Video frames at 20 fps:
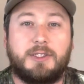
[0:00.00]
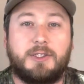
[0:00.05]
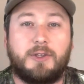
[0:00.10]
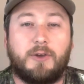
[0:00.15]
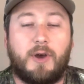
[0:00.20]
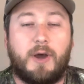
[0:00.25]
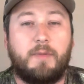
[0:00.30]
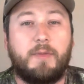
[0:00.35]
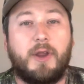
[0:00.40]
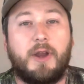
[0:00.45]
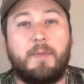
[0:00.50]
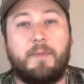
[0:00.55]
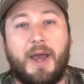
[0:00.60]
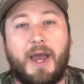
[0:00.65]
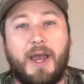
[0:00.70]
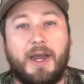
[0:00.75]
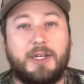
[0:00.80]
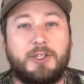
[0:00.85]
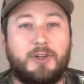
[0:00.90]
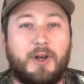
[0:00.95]
So I'm going to
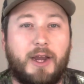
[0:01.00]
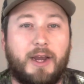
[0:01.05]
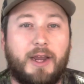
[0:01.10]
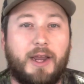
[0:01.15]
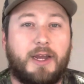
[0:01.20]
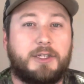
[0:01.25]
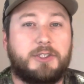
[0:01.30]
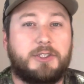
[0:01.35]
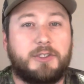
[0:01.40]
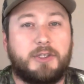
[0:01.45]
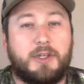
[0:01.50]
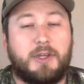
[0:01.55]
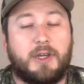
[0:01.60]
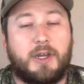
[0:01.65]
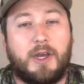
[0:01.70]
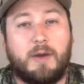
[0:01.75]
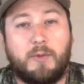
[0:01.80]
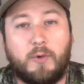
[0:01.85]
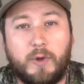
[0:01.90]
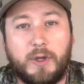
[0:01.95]
backtrack actually to a
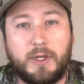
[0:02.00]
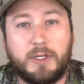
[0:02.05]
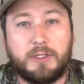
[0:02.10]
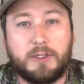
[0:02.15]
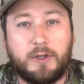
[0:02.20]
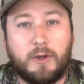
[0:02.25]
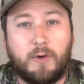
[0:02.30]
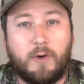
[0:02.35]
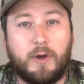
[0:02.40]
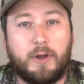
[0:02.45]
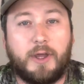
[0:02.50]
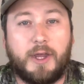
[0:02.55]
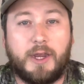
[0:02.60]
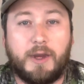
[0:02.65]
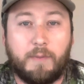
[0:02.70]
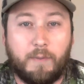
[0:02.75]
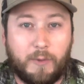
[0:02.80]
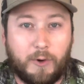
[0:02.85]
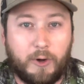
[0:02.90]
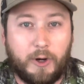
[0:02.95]
couple weeks ago on Lake
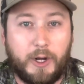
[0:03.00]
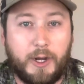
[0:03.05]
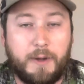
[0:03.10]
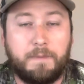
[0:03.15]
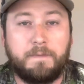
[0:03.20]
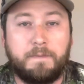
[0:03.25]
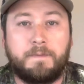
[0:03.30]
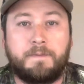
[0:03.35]
Murray.